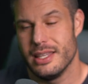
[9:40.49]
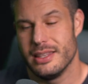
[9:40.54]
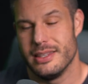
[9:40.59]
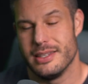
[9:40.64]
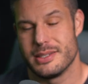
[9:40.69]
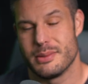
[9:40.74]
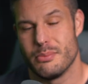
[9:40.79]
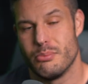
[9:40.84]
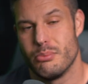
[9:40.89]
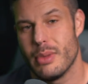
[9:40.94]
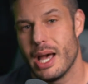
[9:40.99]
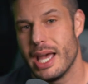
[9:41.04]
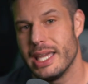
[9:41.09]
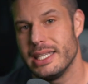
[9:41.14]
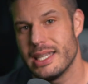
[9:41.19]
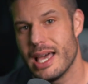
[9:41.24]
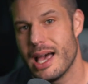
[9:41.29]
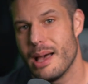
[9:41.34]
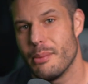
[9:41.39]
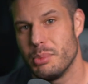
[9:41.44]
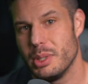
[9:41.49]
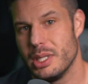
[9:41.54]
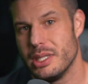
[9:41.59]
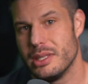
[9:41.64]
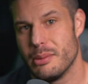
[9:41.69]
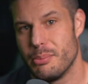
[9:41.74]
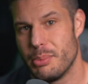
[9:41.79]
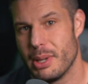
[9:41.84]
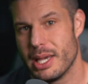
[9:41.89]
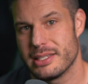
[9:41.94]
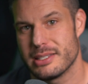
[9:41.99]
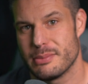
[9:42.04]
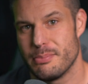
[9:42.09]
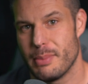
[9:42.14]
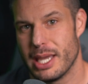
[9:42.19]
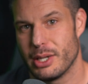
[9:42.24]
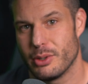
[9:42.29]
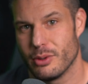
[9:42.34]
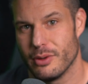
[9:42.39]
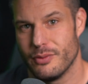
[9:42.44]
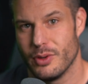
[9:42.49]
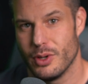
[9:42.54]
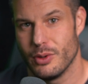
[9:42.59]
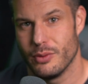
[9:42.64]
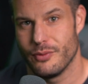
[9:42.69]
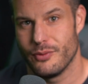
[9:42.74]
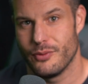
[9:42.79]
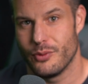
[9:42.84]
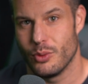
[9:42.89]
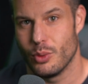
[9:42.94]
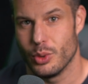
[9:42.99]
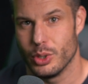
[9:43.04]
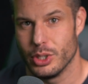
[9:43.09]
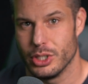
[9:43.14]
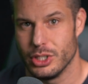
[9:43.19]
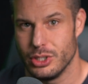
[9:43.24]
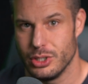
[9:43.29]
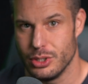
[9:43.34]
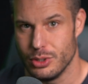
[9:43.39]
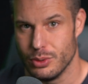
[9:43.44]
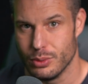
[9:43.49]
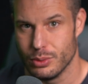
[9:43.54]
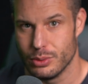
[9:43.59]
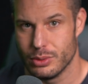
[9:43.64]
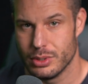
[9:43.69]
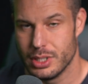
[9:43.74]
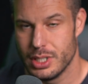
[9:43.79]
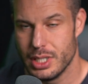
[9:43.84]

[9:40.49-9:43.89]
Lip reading: this might not be the best microphone for you.